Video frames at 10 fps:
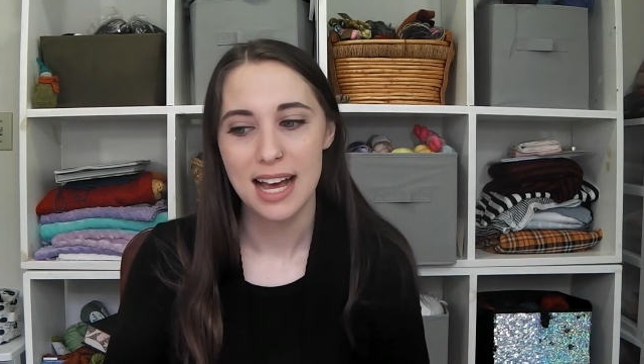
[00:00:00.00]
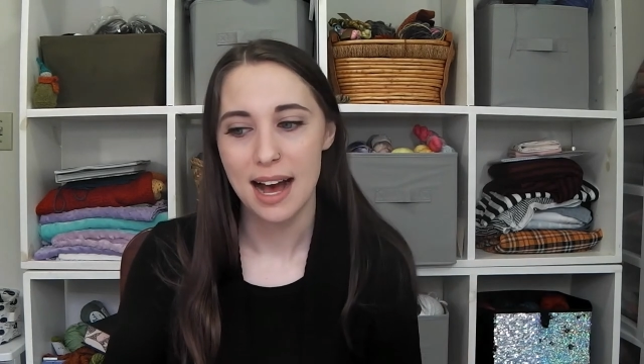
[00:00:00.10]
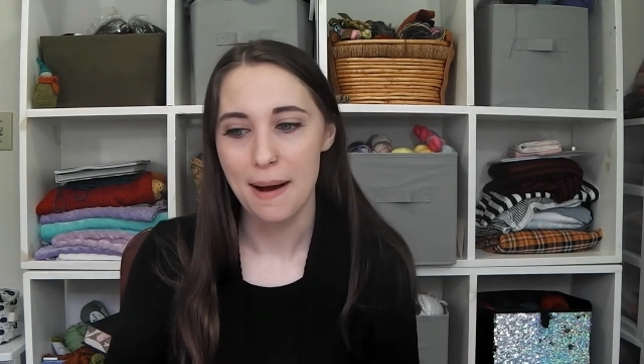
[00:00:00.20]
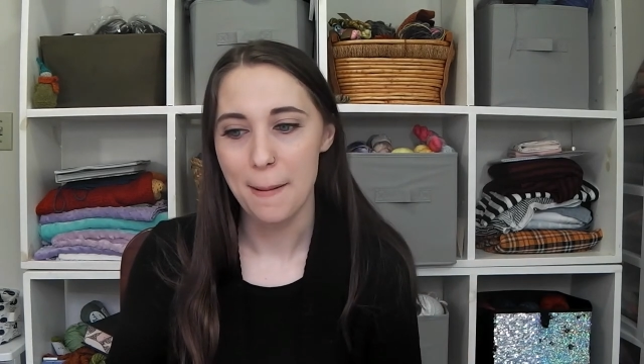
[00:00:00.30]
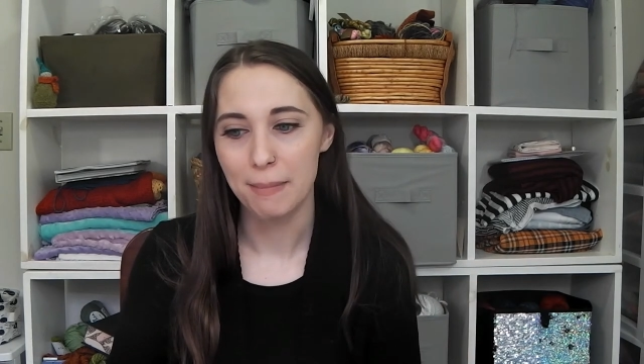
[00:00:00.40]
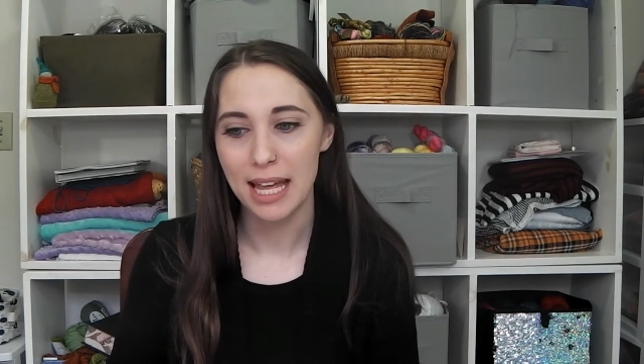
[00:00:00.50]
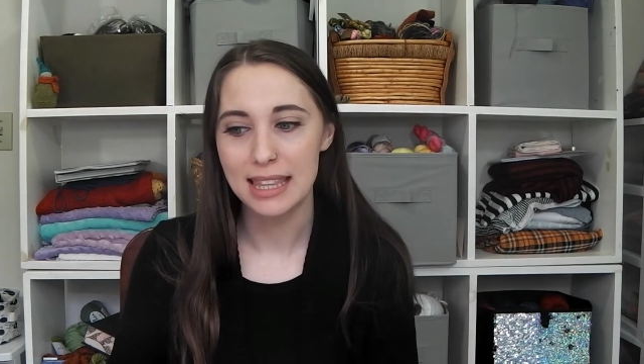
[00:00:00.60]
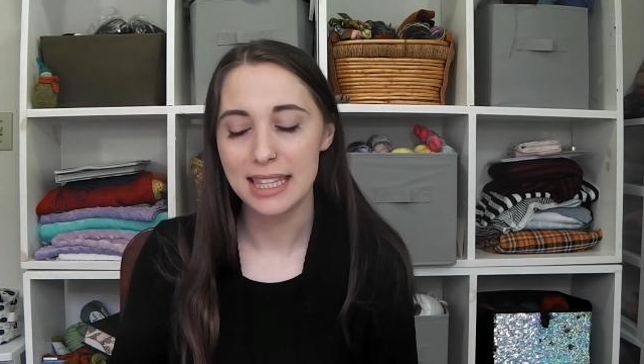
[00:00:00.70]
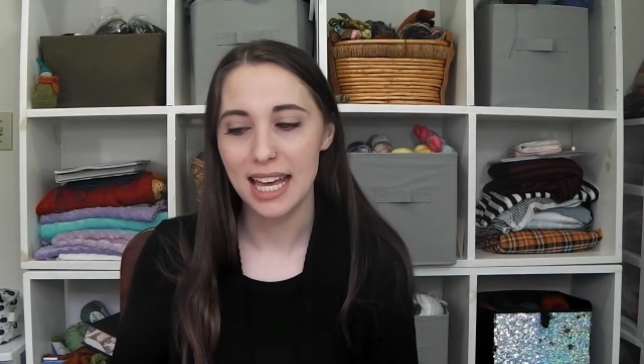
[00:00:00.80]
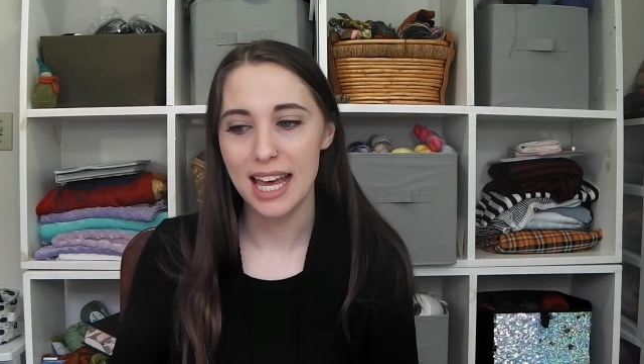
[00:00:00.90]
Um,
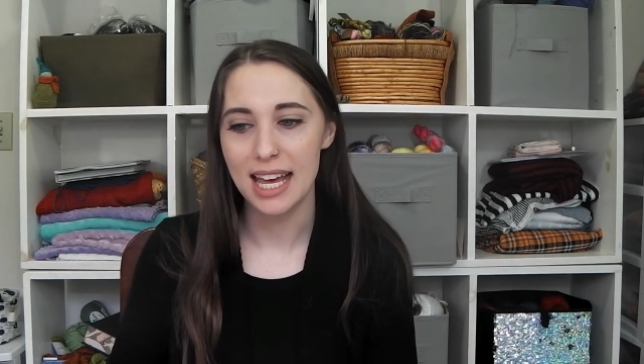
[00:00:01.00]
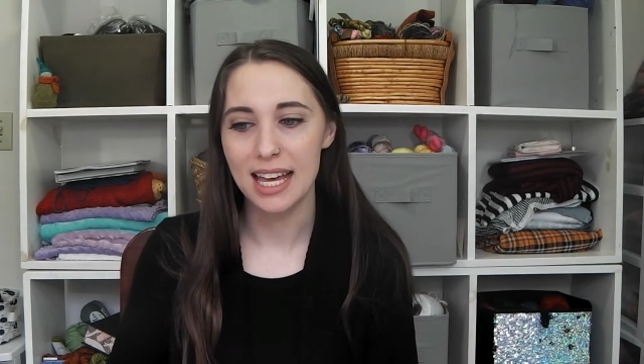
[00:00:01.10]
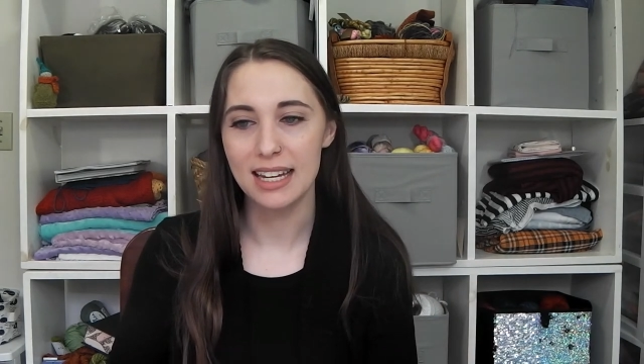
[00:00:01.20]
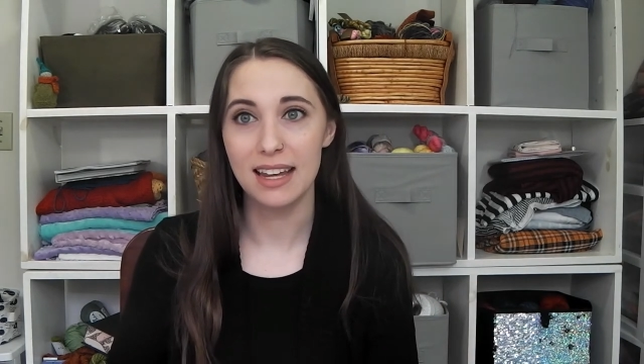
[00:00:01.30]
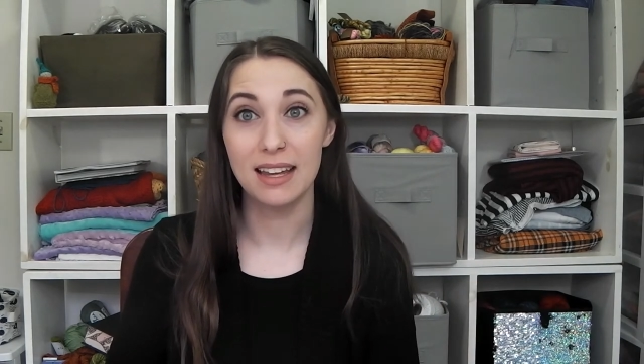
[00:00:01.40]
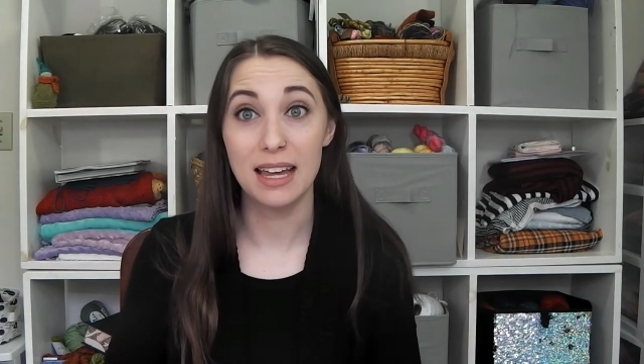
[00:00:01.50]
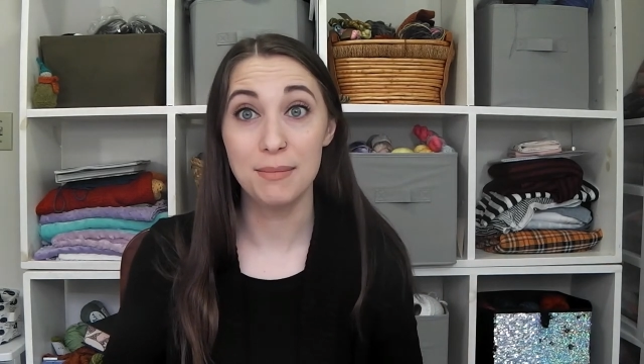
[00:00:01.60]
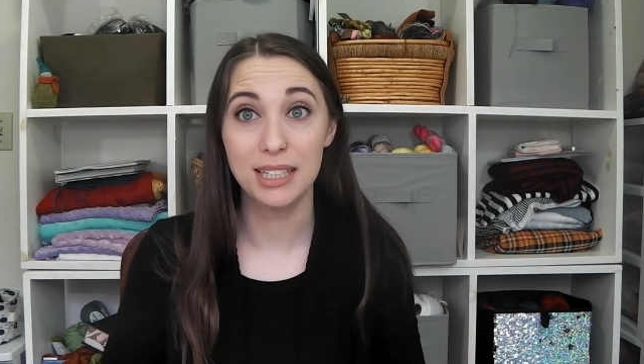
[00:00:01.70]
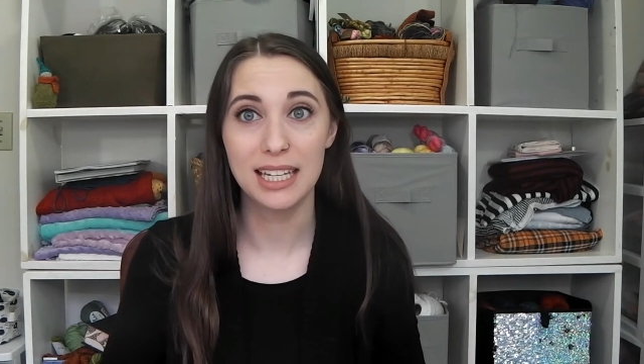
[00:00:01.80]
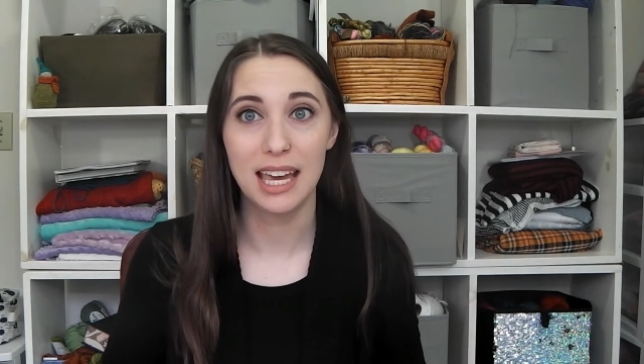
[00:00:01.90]
and then
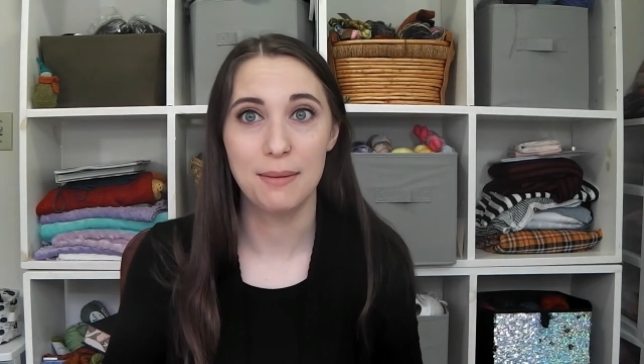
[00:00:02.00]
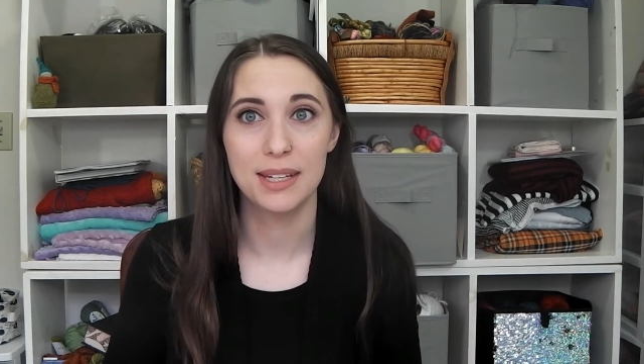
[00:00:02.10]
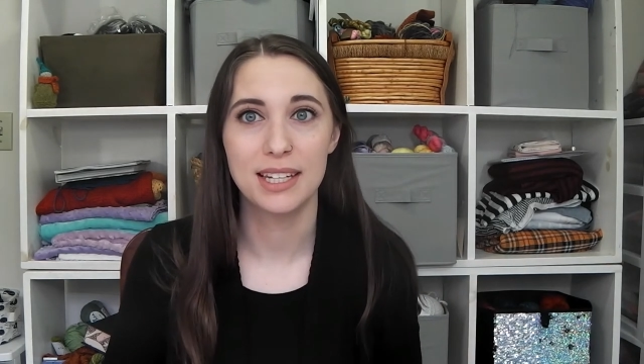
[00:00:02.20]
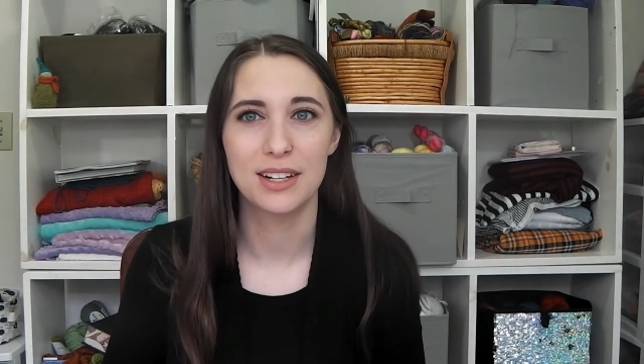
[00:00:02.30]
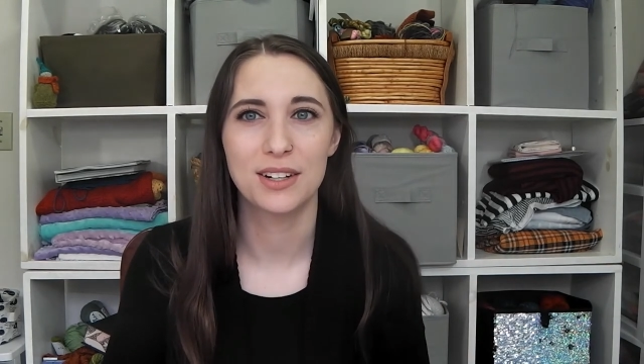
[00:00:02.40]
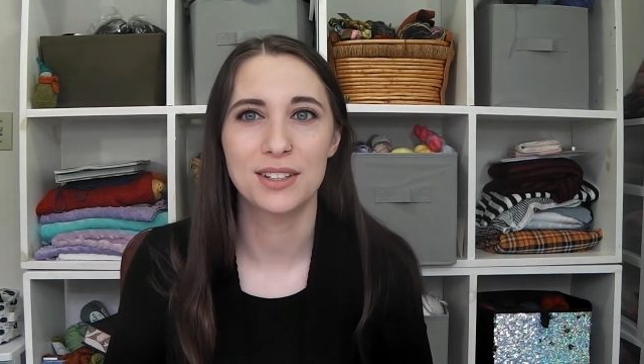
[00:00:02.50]
Emily came in here